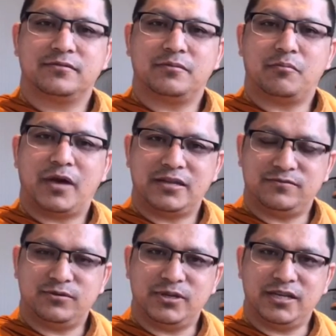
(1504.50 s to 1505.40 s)

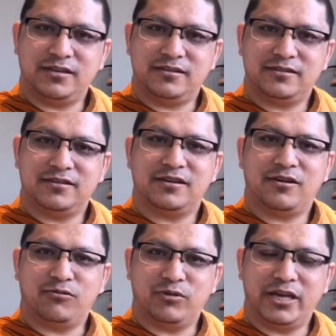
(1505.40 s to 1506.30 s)
mindfully
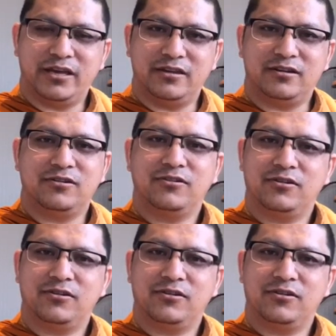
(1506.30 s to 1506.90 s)
aware